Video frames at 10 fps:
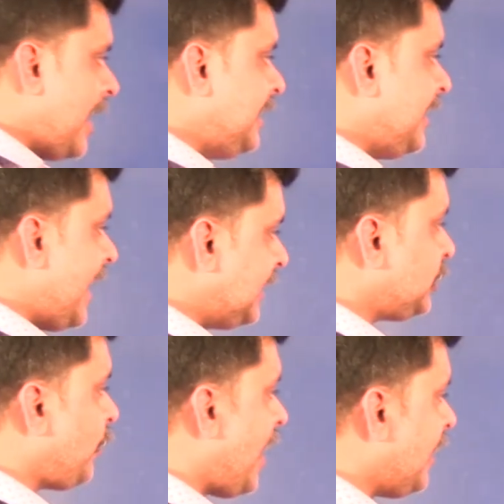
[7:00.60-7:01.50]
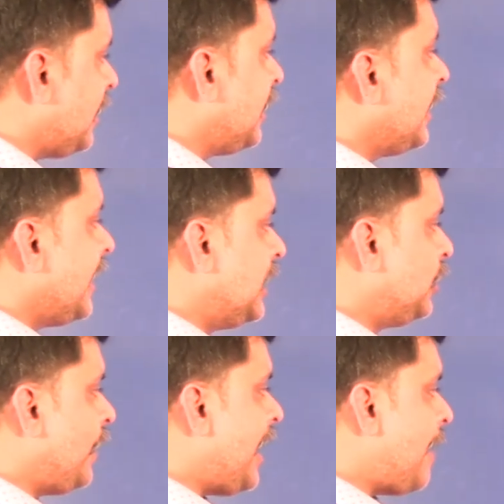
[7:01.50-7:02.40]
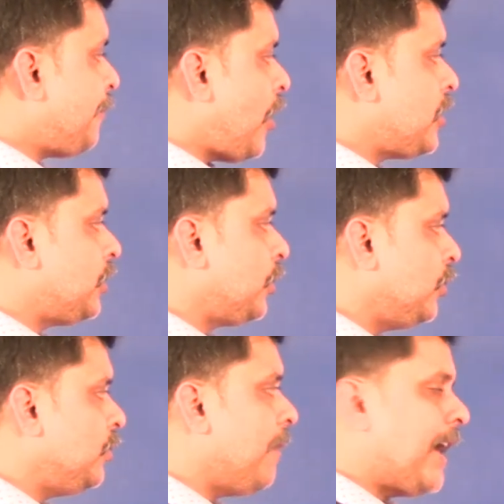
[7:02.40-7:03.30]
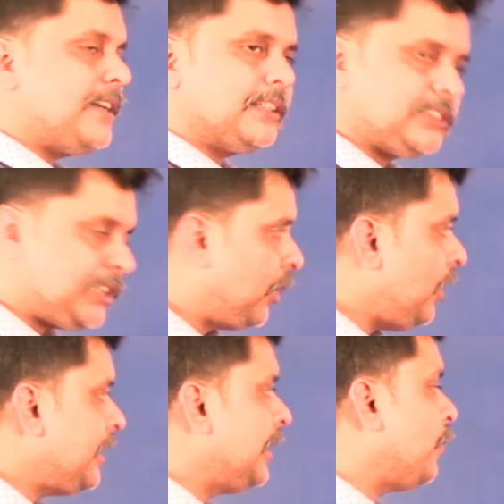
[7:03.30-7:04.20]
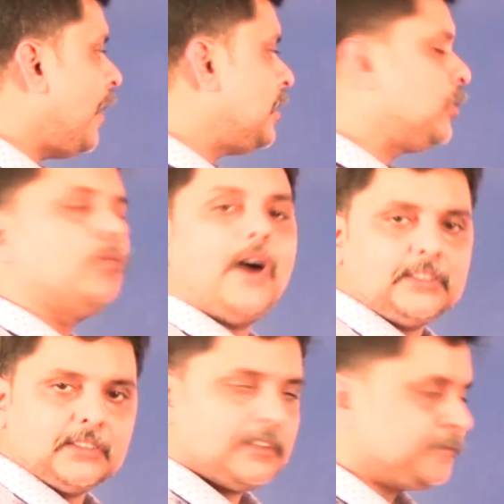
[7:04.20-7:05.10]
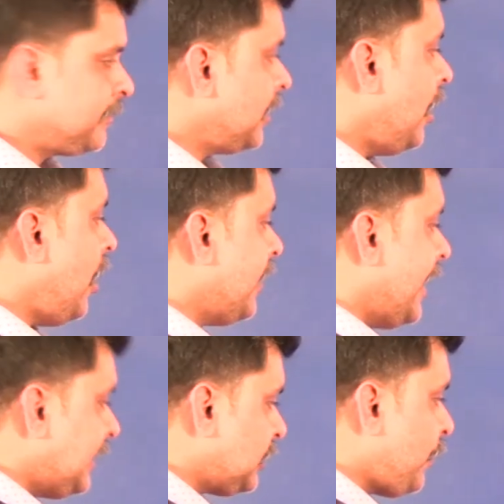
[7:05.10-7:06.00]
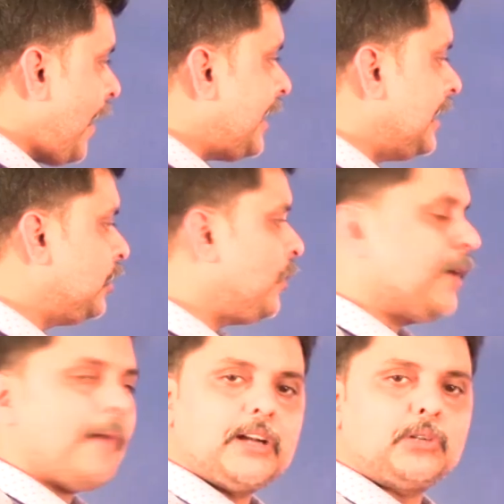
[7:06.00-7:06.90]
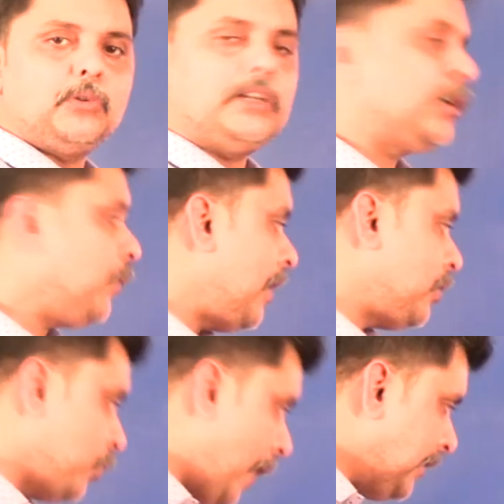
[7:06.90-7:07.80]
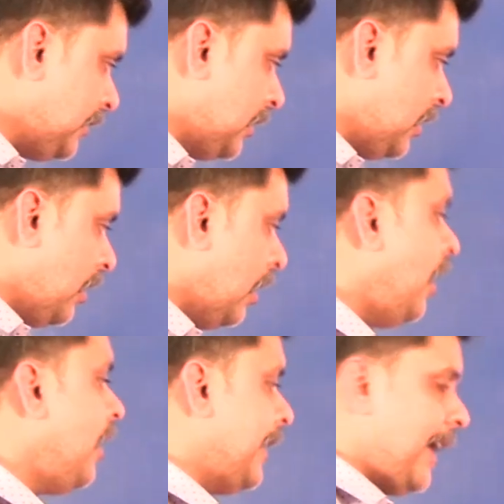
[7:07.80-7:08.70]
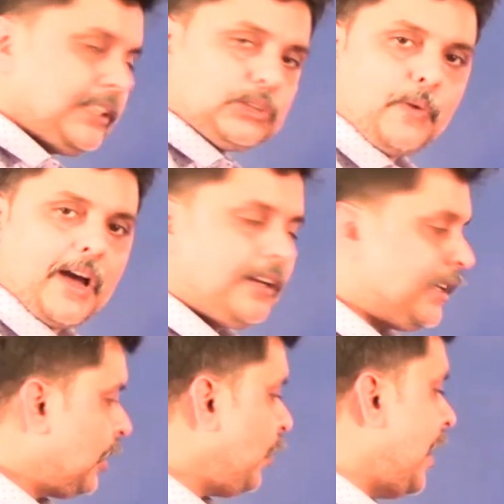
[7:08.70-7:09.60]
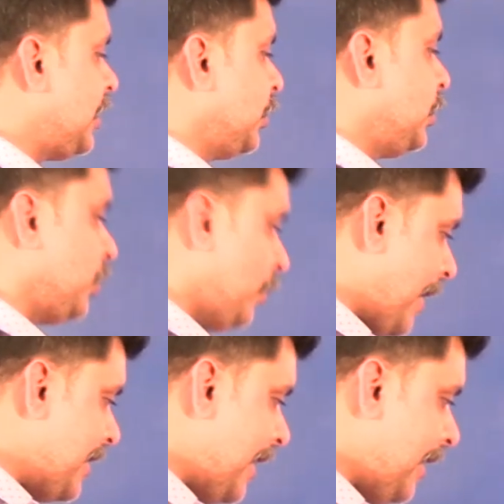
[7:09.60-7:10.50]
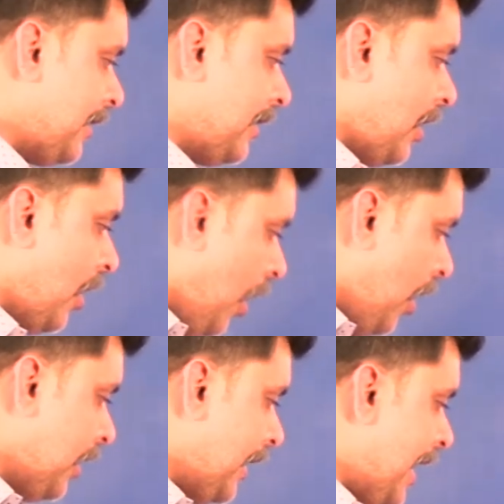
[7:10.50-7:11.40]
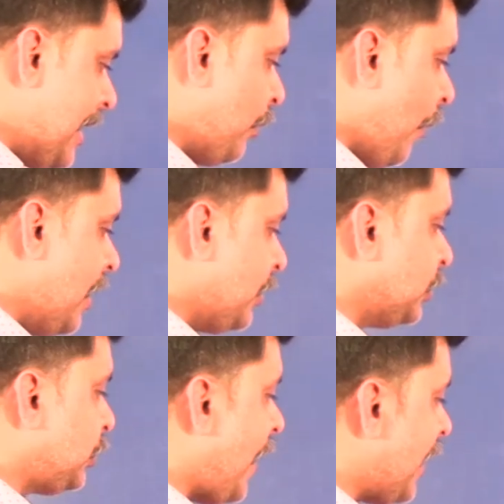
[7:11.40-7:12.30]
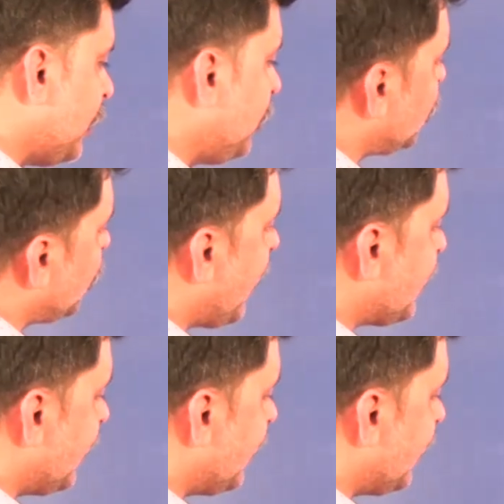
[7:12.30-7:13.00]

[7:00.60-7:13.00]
write a square into a upon 2 minus 0 equal to 1, or a square into a by 2 equal to 1, or a square equal to 2 by a, or a equal to square root 2 by